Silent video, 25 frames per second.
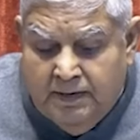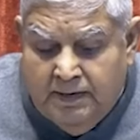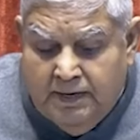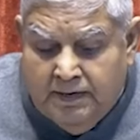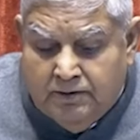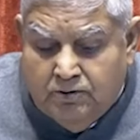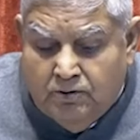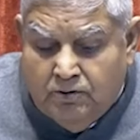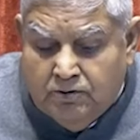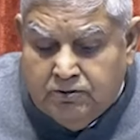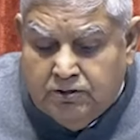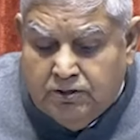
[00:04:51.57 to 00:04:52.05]

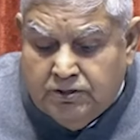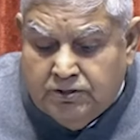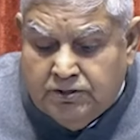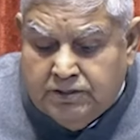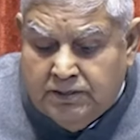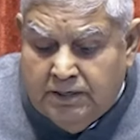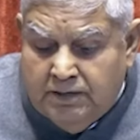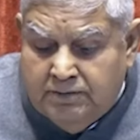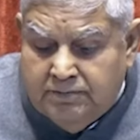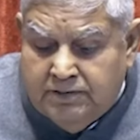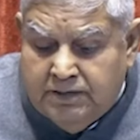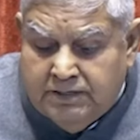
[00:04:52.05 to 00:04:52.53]
had also
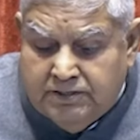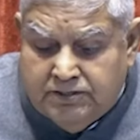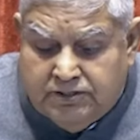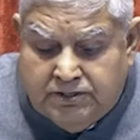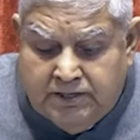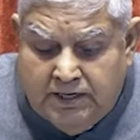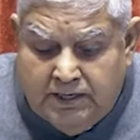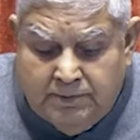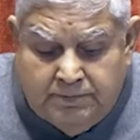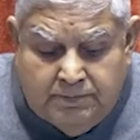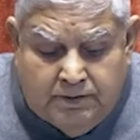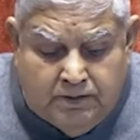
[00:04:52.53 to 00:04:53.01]
served
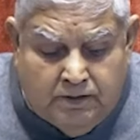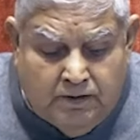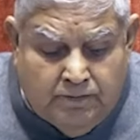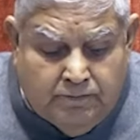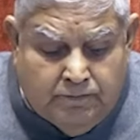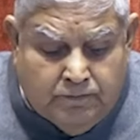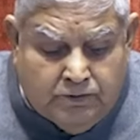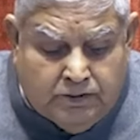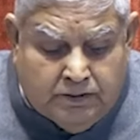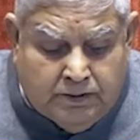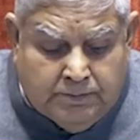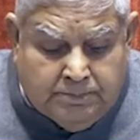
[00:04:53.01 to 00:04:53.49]
as chairman
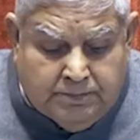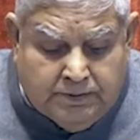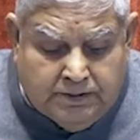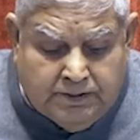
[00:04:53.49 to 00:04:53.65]
of Uttar